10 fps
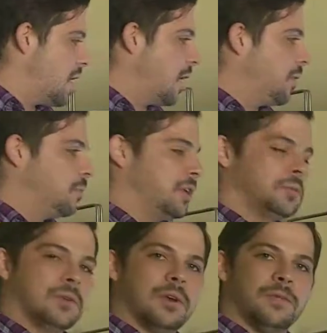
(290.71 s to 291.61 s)
airway
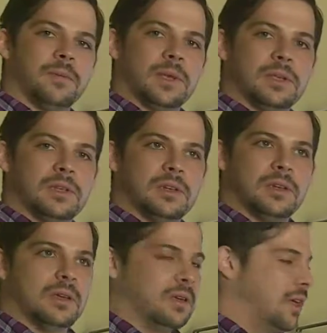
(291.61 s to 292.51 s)
placement
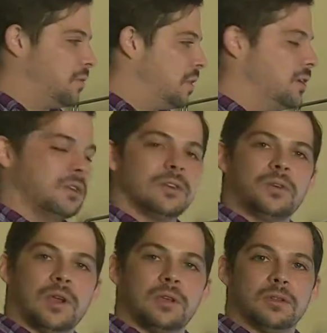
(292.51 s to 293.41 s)
confirmation, after
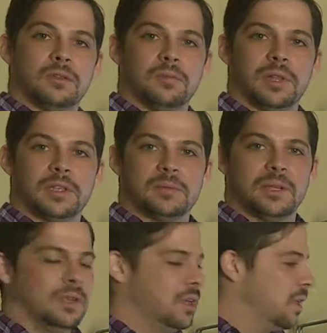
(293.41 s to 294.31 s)
endotracheal tube
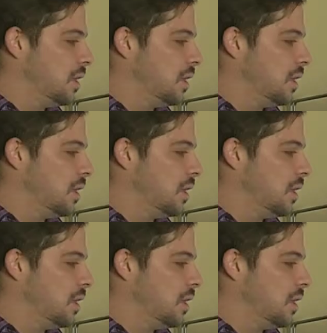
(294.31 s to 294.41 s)
placement.